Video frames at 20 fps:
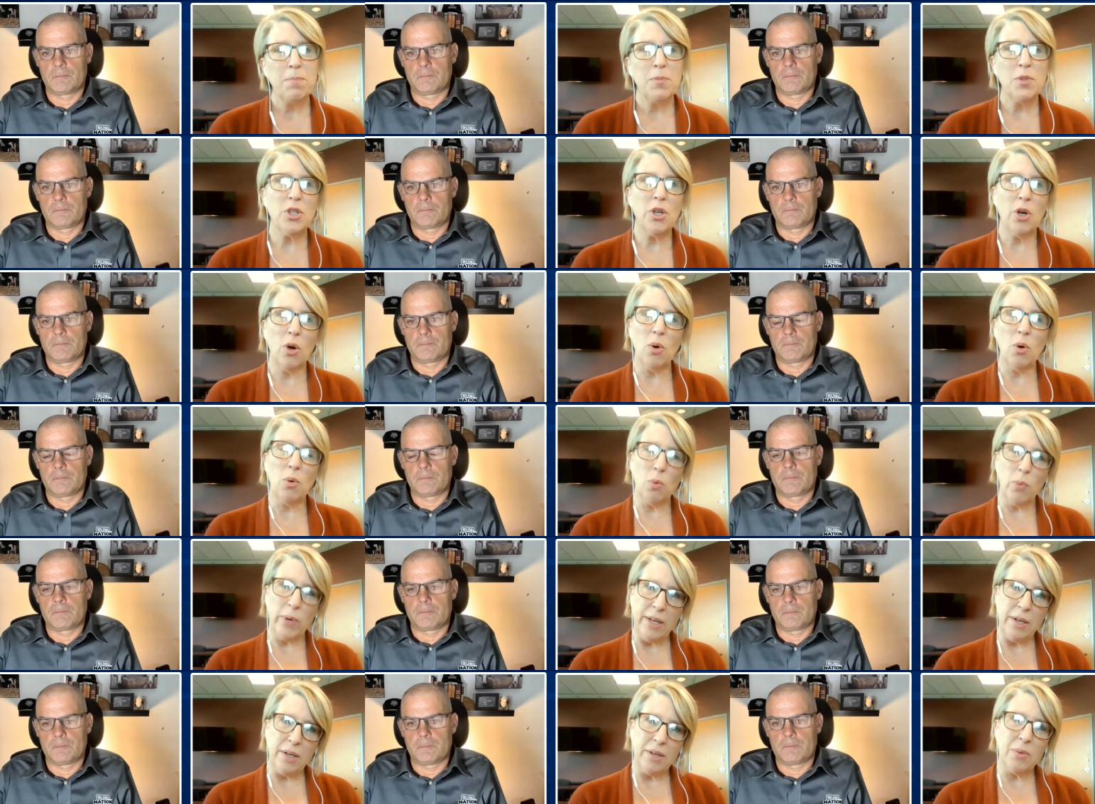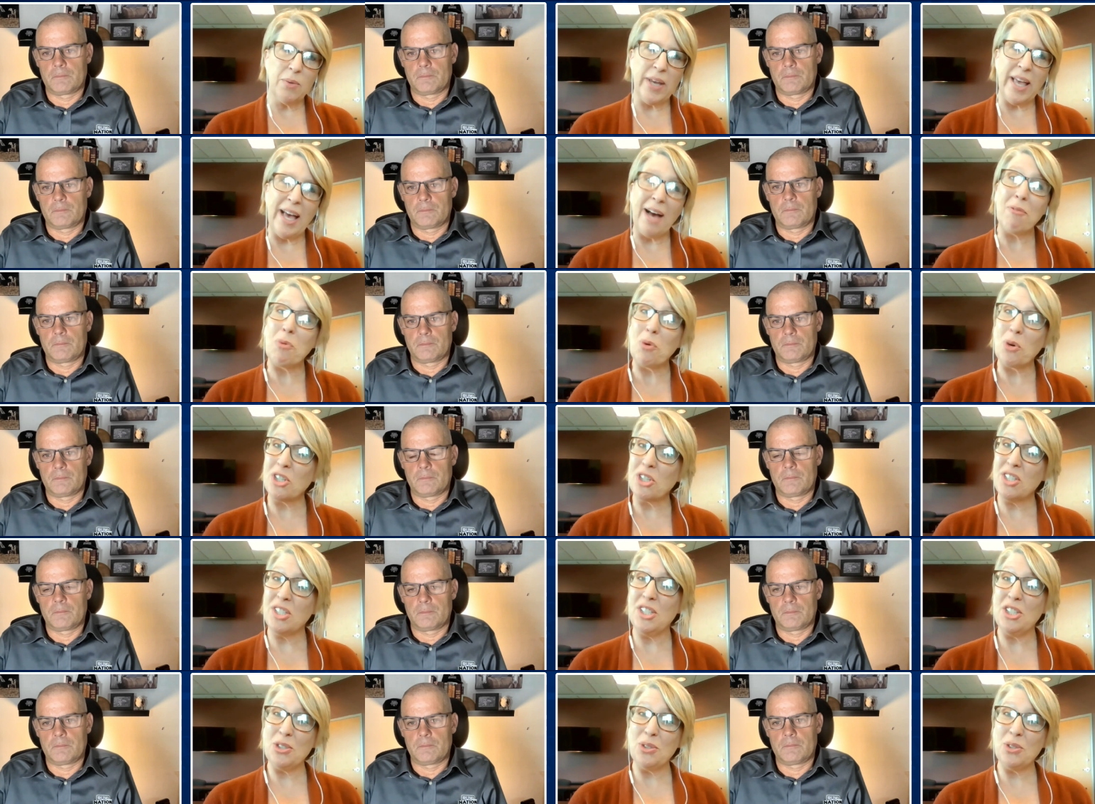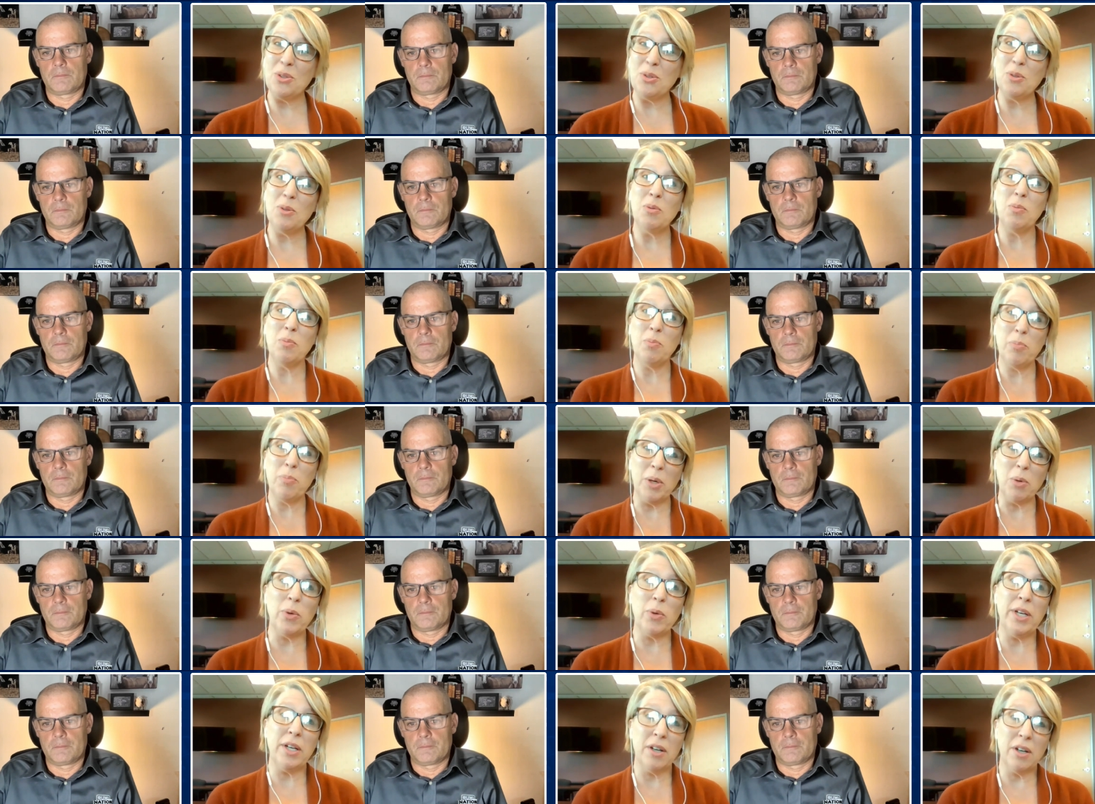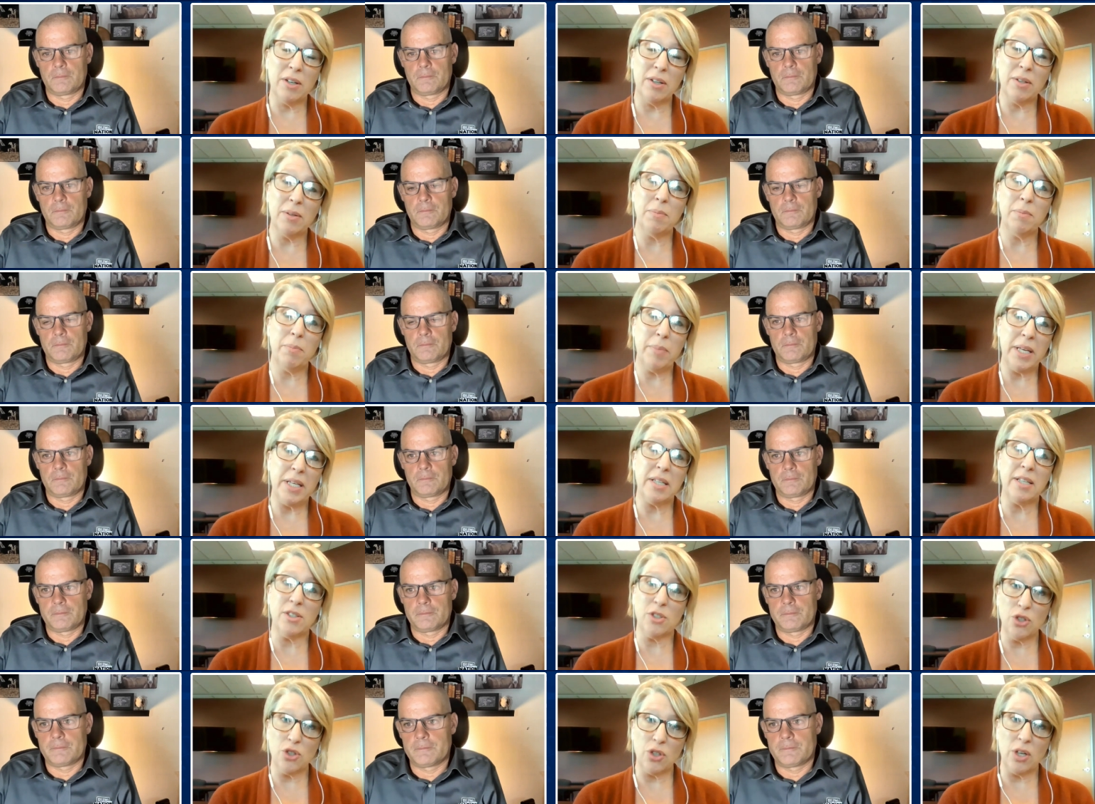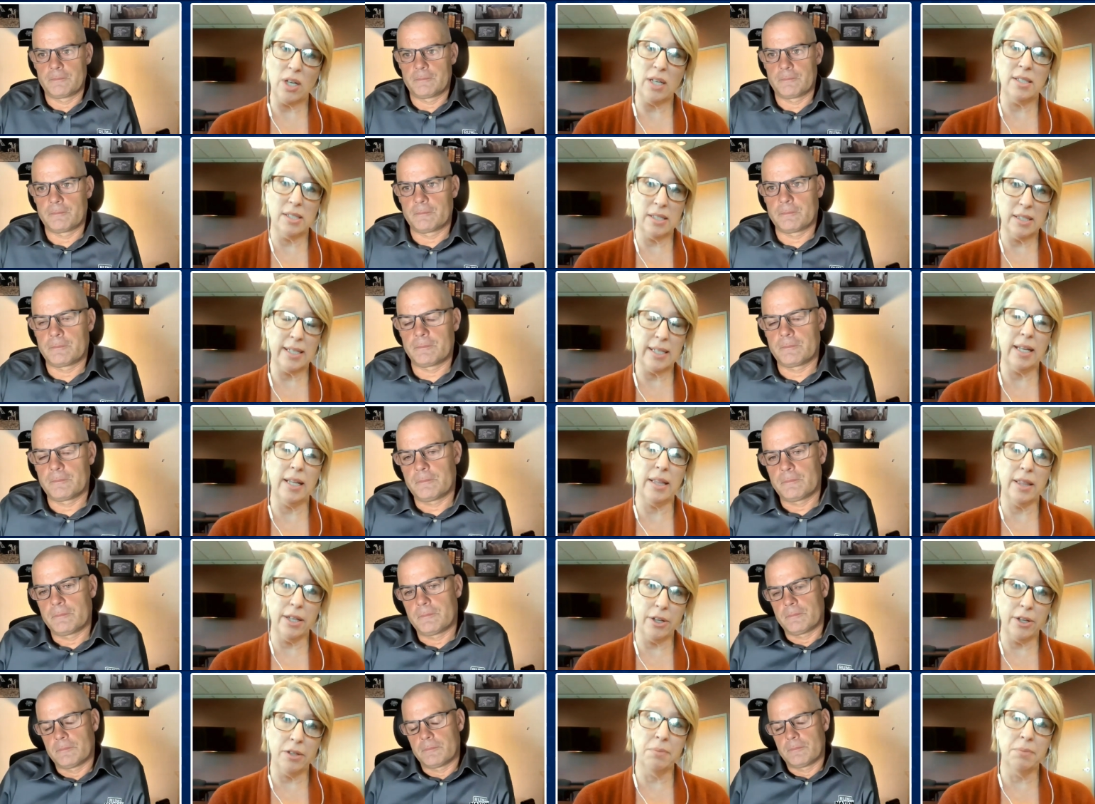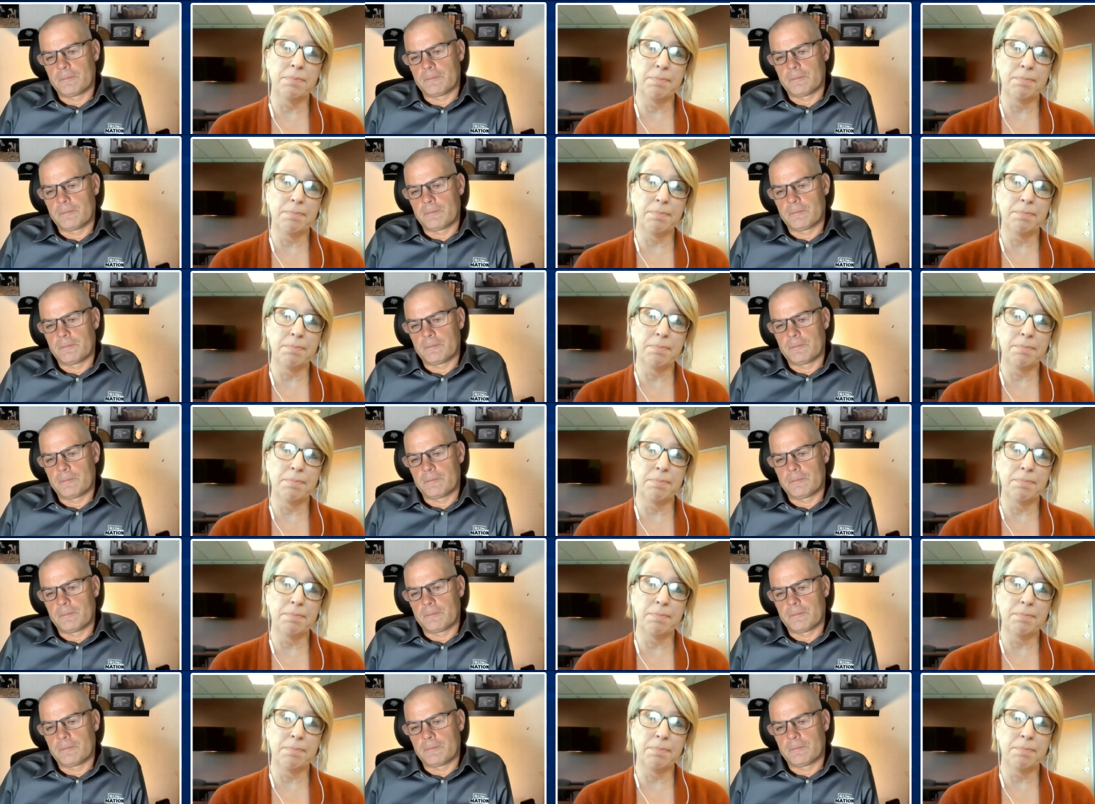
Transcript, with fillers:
Speaker 1: So we, we have work to do, but we are making strides to get there.